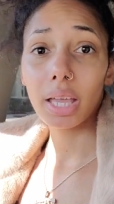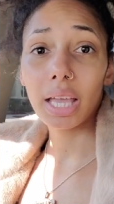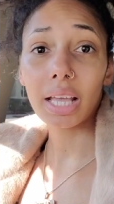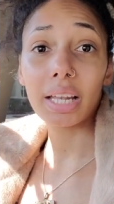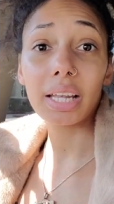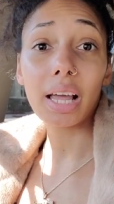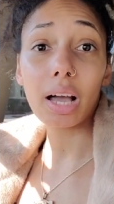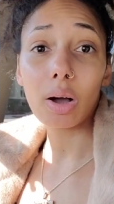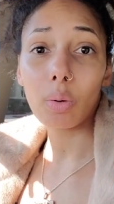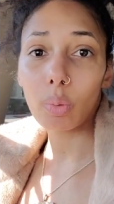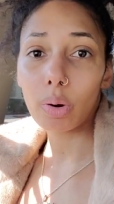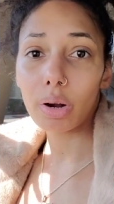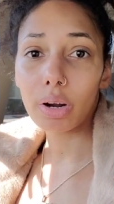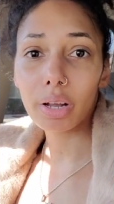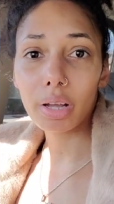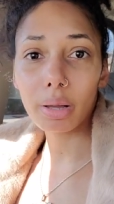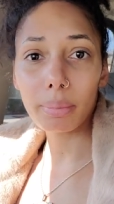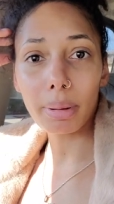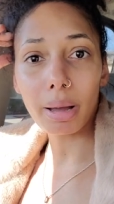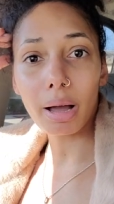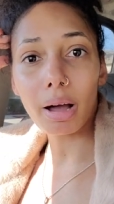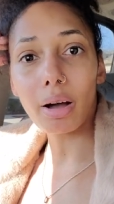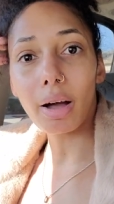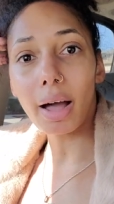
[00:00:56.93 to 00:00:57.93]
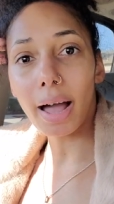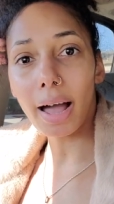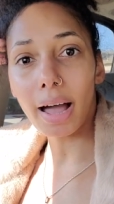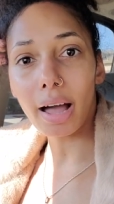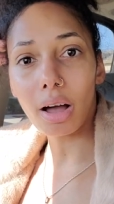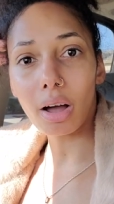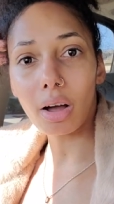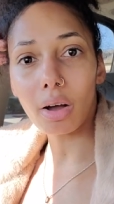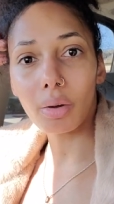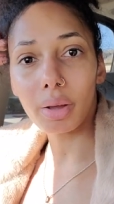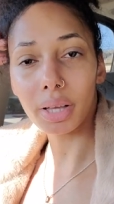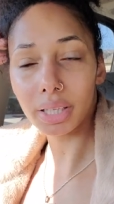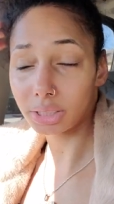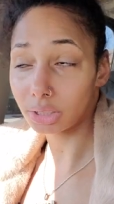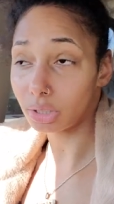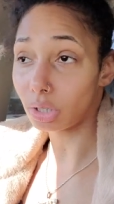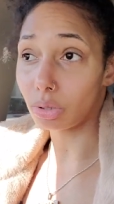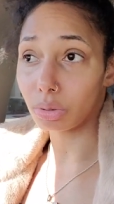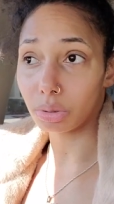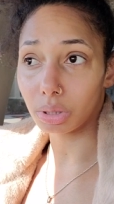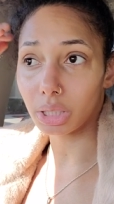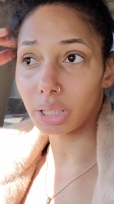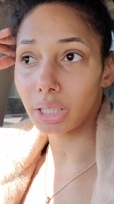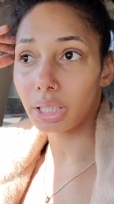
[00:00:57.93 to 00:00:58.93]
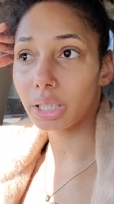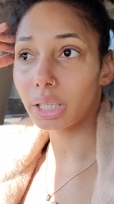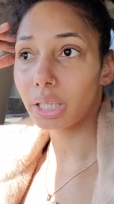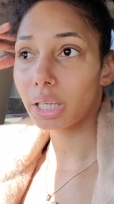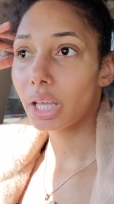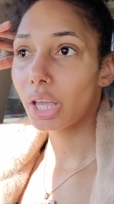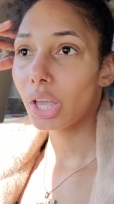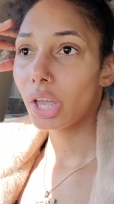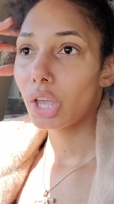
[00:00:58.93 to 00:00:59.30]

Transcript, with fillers: and not worry about how it's going to look.